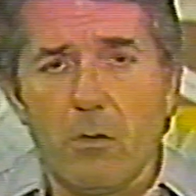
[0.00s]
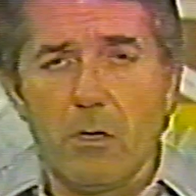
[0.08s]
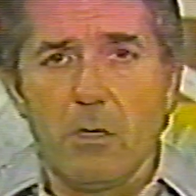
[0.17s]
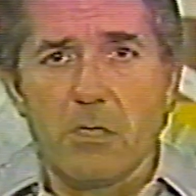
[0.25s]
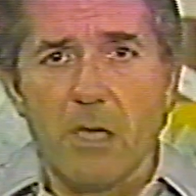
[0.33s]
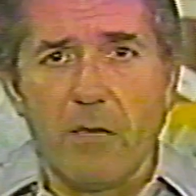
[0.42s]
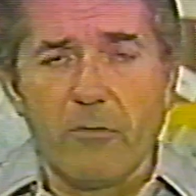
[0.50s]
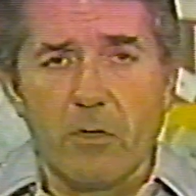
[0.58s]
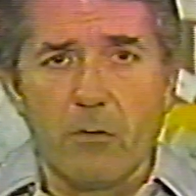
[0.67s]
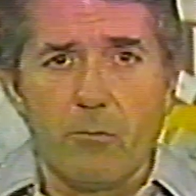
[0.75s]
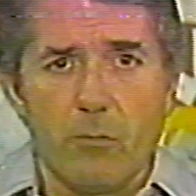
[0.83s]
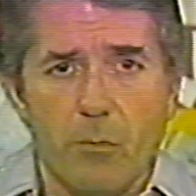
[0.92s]
he's having
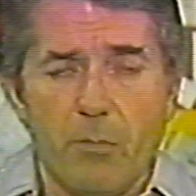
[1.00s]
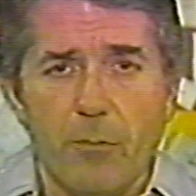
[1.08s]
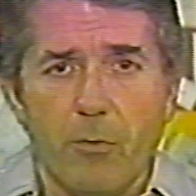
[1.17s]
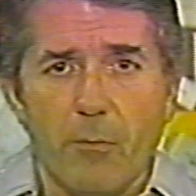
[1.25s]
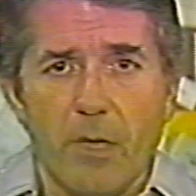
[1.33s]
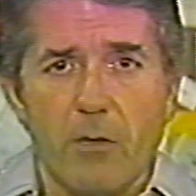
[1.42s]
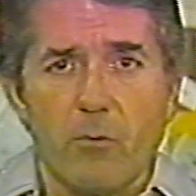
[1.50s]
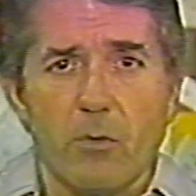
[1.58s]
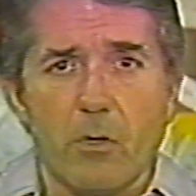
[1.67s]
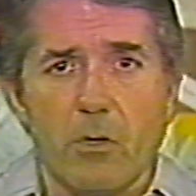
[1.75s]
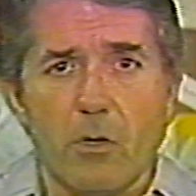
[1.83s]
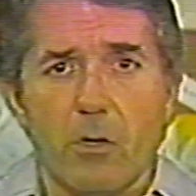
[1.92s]
the people make with
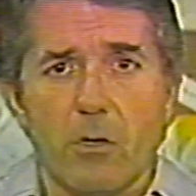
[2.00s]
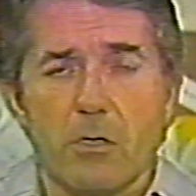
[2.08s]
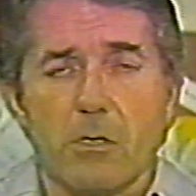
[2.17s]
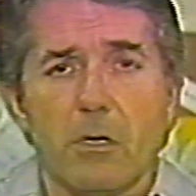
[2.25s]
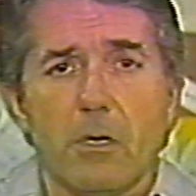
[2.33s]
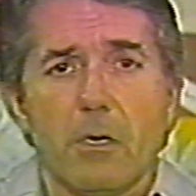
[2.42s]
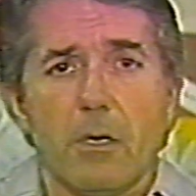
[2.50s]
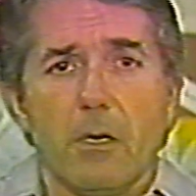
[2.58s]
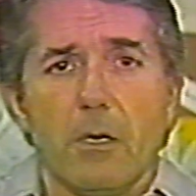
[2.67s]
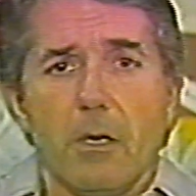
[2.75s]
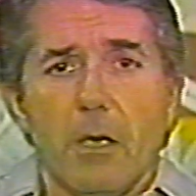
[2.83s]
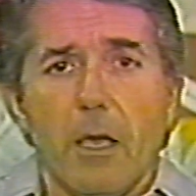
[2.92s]
their dogs,
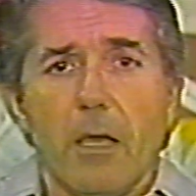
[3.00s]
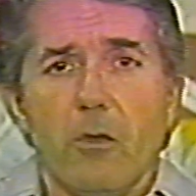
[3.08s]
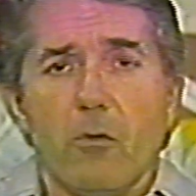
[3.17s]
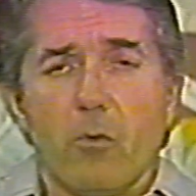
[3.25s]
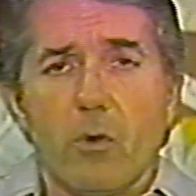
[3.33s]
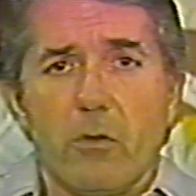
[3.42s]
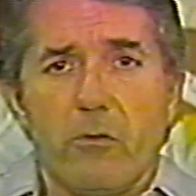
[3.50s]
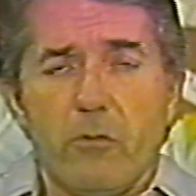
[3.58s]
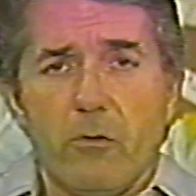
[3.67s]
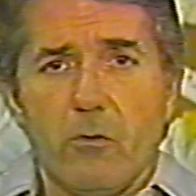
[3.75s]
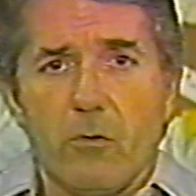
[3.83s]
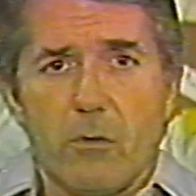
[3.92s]
and you want
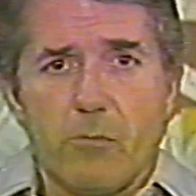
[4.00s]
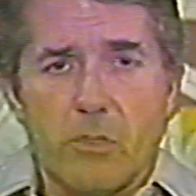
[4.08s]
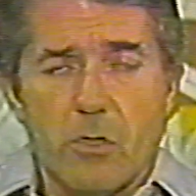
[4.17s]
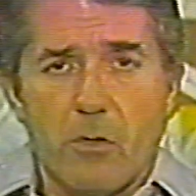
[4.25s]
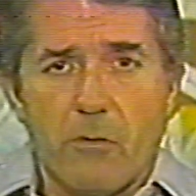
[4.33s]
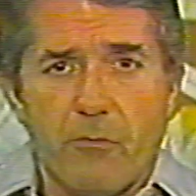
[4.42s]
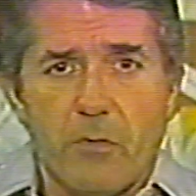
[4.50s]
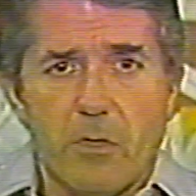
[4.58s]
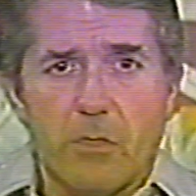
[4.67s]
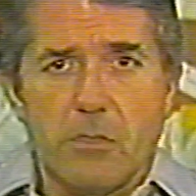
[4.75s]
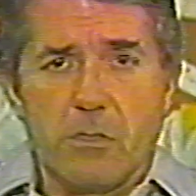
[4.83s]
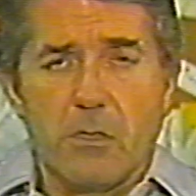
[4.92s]
to observe
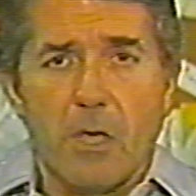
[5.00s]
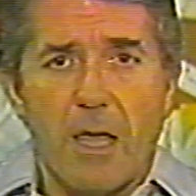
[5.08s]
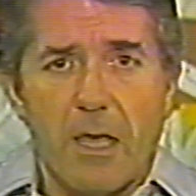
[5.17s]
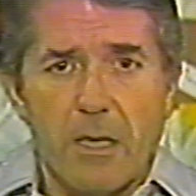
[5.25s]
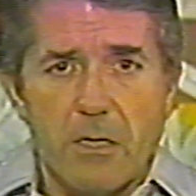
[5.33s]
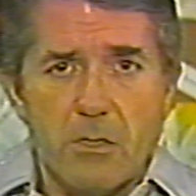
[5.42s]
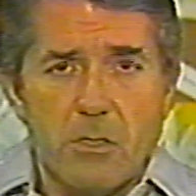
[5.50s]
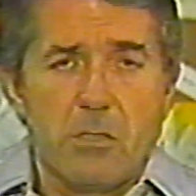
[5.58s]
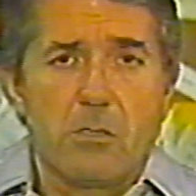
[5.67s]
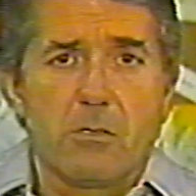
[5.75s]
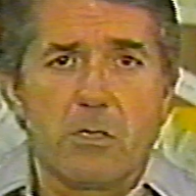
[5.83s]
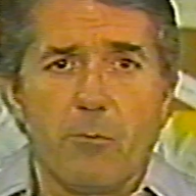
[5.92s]
his
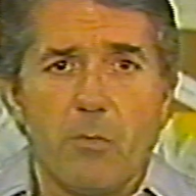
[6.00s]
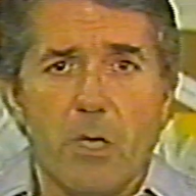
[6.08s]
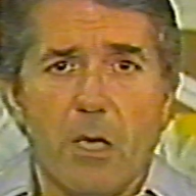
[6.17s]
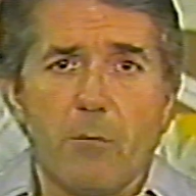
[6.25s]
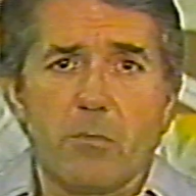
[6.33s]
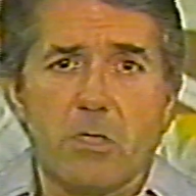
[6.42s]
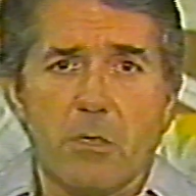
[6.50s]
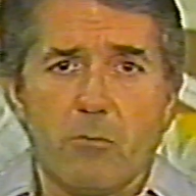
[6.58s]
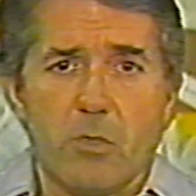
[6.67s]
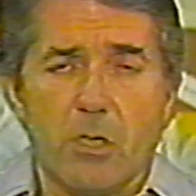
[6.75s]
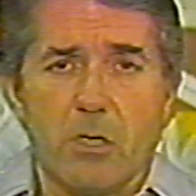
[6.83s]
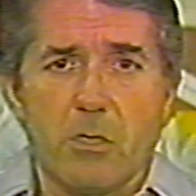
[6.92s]
hands. Sometimes
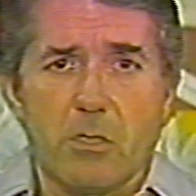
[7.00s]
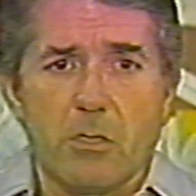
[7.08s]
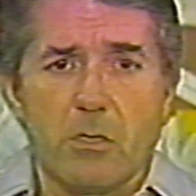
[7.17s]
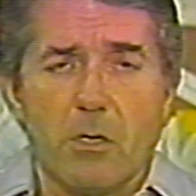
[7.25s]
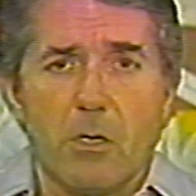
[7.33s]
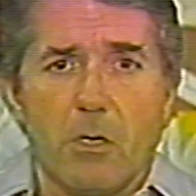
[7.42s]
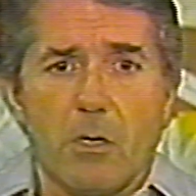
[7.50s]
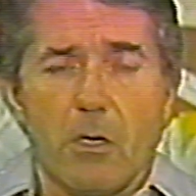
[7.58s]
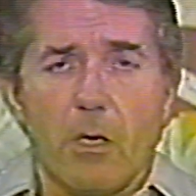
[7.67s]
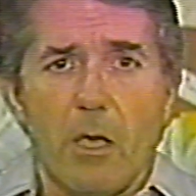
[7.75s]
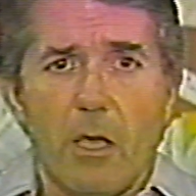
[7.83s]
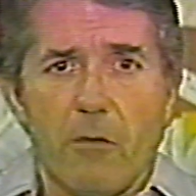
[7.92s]
some judges
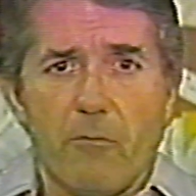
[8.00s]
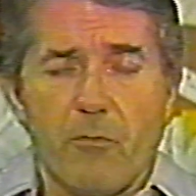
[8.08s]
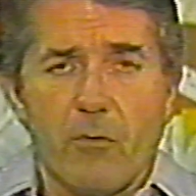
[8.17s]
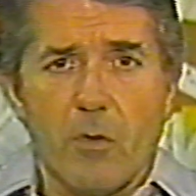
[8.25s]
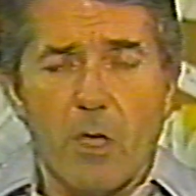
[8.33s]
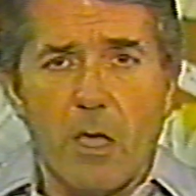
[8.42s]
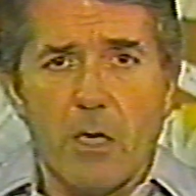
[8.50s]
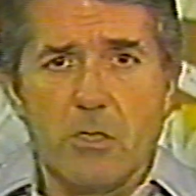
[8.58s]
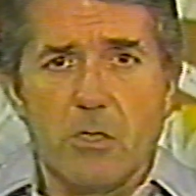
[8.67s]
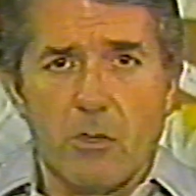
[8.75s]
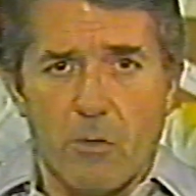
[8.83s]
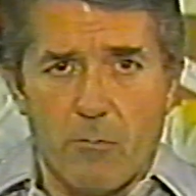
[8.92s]
have hands
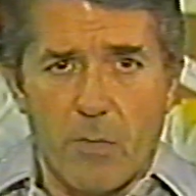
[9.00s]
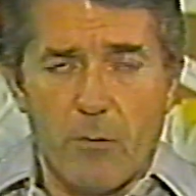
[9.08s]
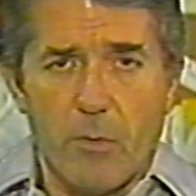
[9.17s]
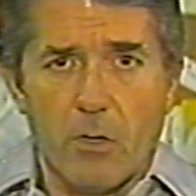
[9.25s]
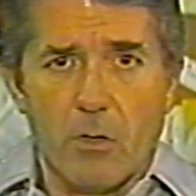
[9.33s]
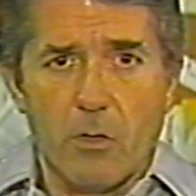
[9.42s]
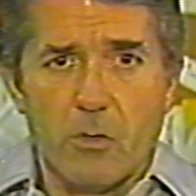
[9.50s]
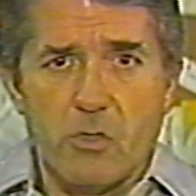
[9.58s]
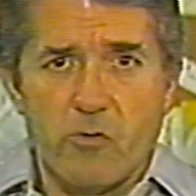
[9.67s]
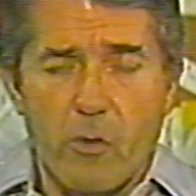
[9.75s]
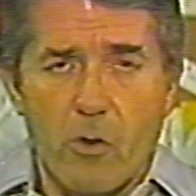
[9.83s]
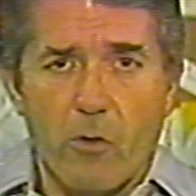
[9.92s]
that are maybe a little
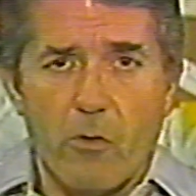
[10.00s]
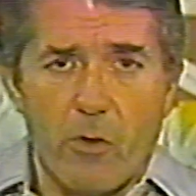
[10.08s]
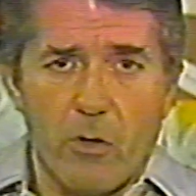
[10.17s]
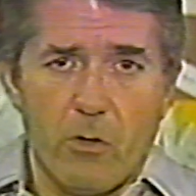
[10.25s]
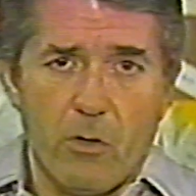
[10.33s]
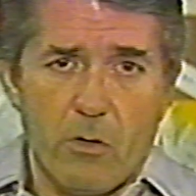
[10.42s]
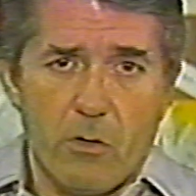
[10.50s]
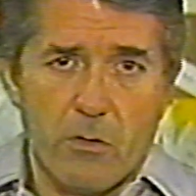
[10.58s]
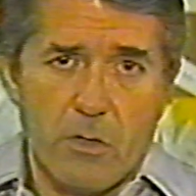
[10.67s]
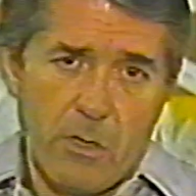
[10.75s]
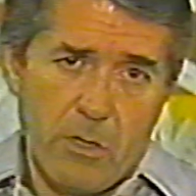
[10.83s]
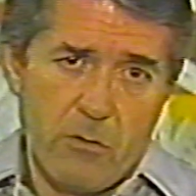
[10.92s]
stronger on a dog
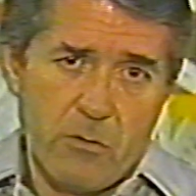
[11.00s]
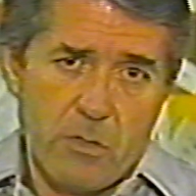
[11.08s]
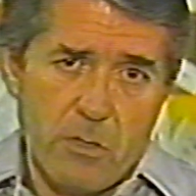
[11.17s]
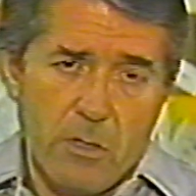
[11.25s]
than others,